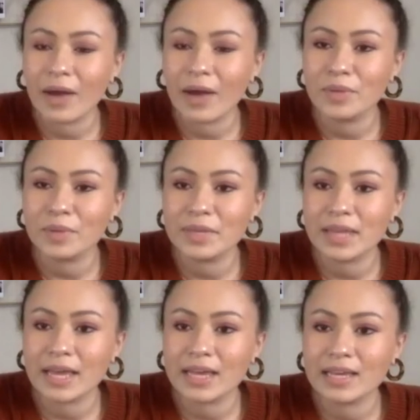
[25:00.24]
Maybe
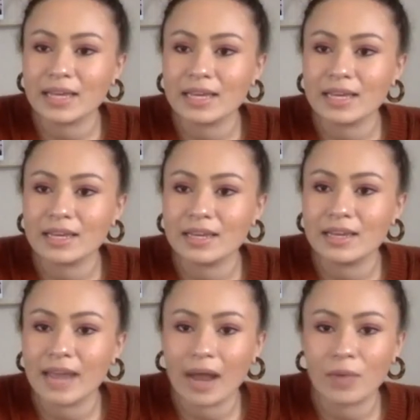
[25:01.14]
like
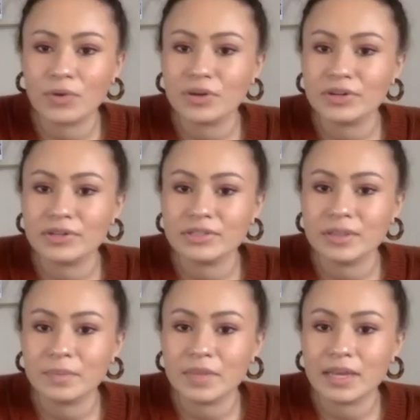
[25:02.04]
an hour or something?